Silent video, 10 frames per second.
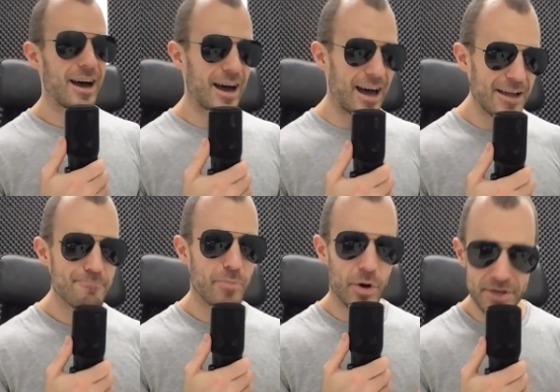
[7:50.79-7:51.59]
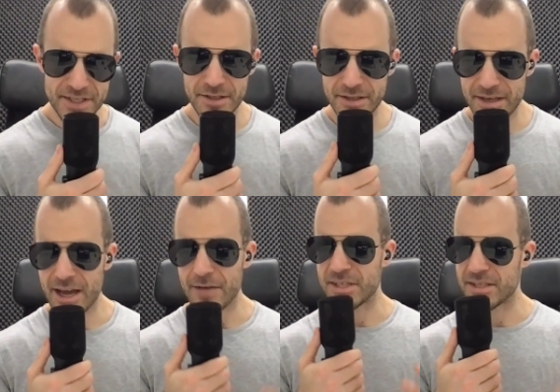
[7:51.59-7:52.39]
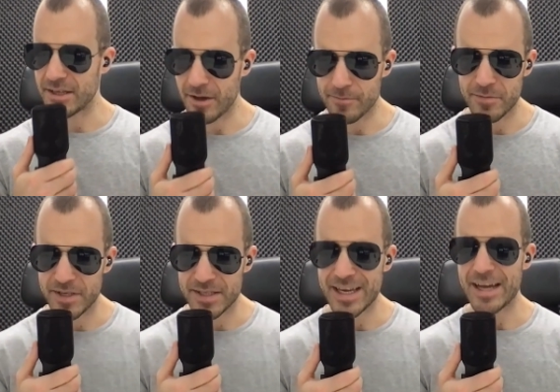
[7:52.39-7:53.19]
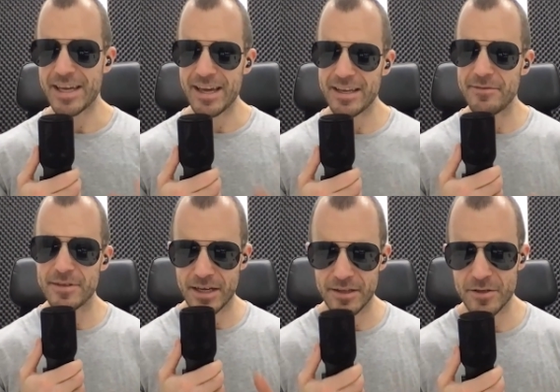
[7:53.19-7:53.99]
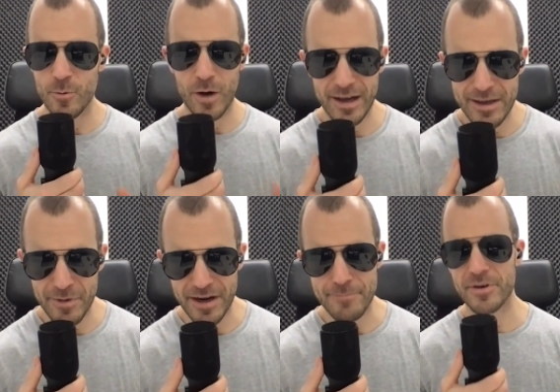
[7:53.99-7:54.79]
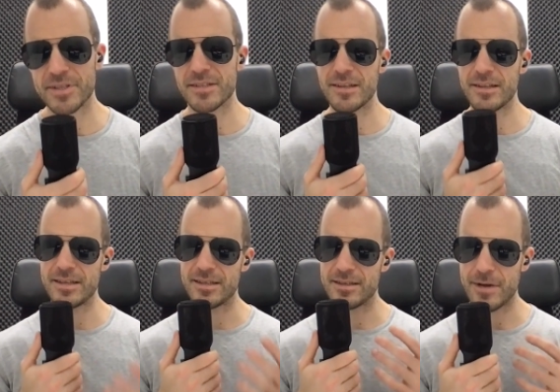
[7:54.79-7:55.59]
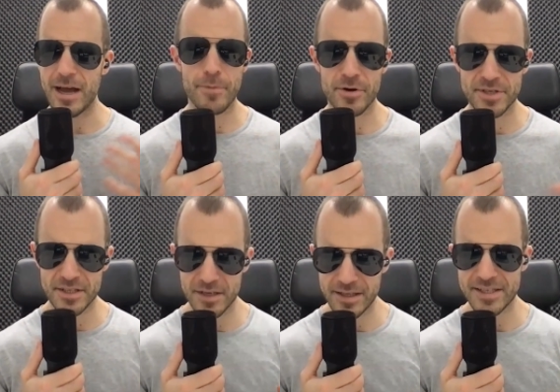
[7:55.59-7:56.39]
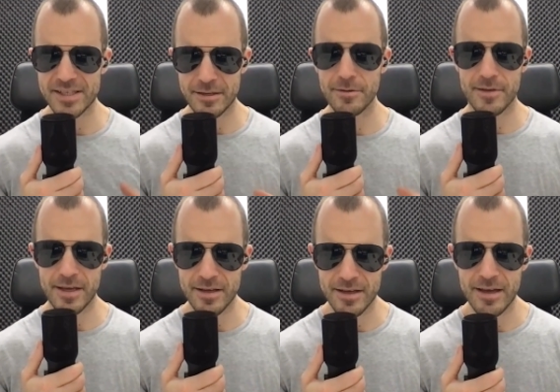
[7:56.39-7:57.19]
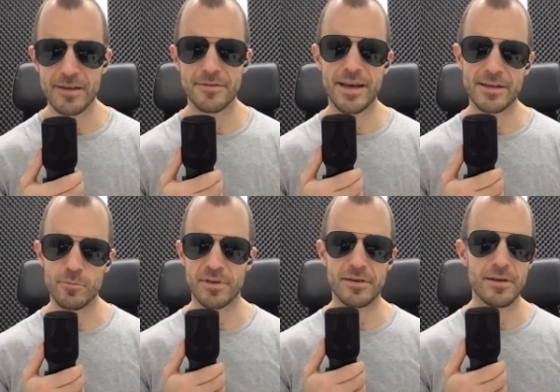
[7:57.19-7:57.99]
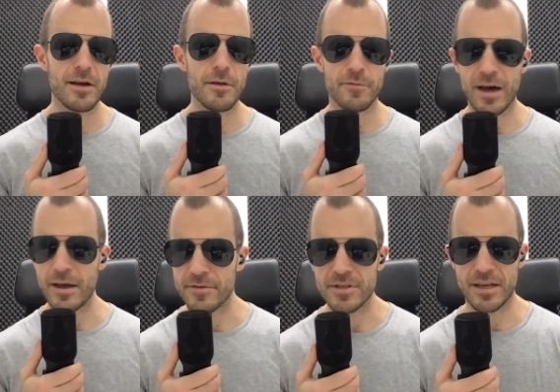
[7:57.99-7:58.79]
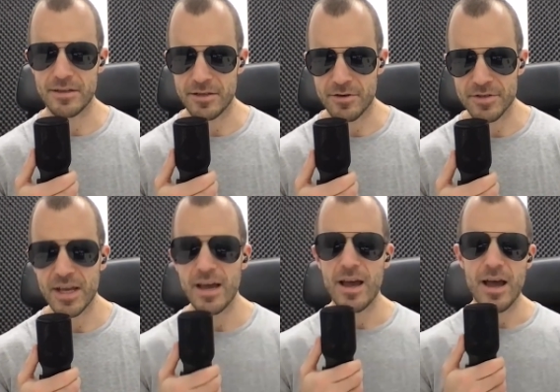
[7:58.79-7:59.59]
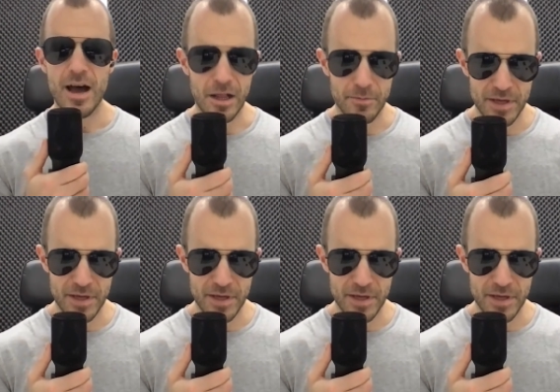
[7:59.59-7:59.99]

I personally am still optimistic. I can't even tell you why, but I personally I personally still think that within 5 to 10 years I'll